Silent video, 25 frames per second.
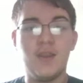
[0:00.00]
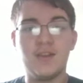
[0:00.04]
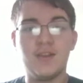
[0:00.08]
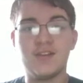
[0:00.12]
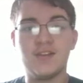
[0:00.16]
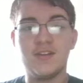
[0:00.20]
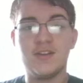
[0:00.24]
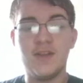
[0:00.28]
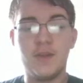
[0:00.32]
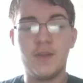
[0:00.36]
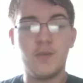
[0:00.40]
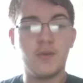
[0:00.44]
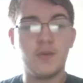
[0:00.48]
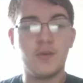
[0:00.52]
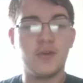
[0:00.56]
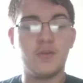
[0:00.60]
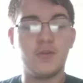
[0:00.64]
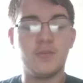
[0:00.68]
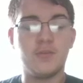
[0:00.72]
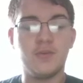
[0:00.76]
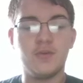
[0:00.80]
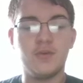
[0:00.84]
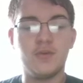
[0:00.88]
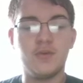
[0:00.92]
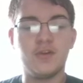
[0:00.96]
Today we're going to
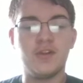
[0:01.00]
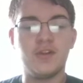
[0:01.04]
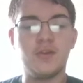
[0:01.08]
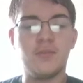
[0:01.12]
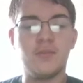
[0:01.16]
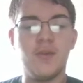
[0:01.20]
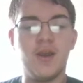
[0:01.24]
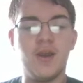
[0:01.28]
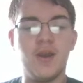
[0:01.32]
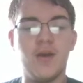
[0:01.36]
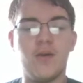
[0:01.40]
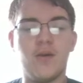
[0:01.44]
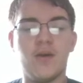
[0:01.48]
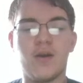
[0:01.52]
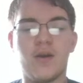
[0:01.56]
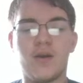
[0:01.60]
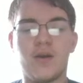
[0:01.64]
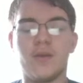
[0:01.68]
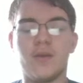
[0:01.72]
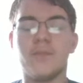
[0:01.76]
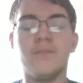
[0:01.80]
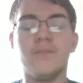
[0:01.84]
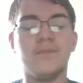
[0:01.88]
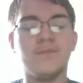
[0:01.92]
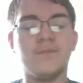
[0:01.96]
be learning
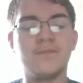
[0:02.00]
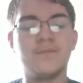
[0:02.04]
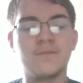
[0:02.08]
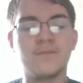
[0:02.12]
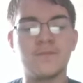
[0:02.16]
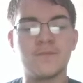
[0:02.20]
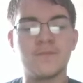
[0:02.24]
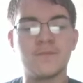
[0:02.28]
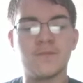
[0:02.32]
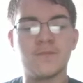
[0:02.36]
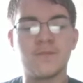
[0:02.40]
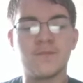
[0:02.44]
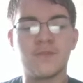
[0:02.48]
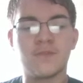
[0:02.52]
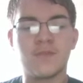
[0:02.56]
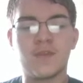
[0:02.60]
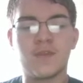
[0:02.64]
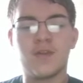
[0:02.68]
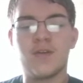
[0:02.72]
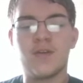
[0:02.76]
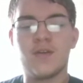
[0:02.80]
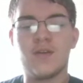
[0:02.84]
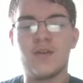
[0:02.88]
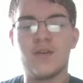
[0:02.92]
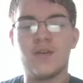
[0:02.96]
about
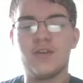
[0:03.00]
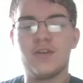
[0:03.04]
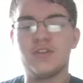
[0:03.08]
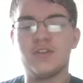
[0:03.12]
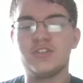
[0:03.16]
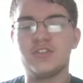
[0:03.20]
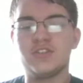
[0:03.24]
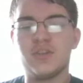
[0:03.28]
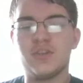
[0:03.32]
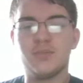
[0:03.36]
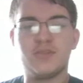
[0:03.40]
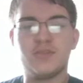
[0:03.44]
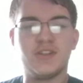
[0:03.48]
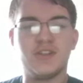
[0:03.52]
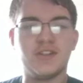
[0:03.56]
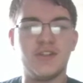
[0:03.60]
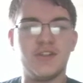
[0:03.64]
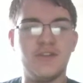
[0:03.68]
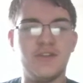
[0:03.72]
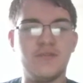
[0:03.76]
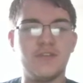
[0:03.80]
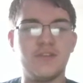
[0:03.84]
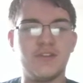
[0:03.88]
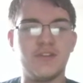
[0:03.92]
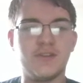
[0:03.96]
something
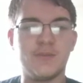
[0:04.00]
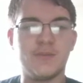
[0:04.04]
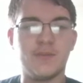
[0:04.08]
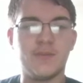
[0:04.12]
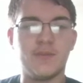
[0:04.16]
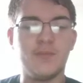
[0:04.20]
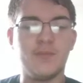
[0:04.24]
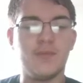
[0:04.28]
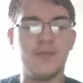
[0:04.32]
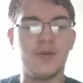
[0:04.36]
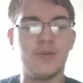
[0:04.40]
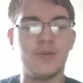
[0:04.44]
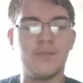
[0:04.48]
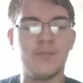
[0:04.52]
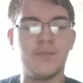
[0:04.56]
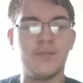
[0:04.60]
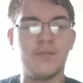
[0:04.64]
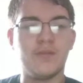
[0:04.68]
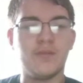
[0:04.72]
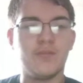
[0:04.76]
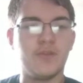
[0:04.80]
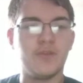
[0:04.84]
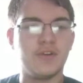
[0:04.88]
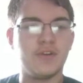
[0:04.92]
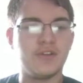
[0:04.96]
different than we've
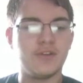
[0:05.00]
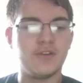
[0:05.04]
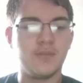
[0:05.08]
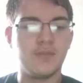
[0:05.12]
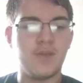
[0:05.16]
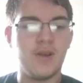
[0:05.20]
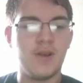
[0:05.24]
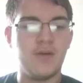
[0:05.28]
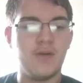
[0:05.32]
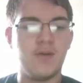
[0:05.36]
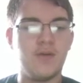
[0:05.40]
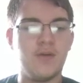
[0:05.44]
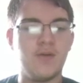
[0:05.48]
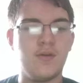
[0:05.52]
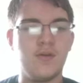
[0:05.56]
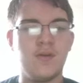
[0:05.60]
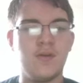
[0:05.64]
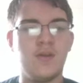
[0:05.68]
been learning about.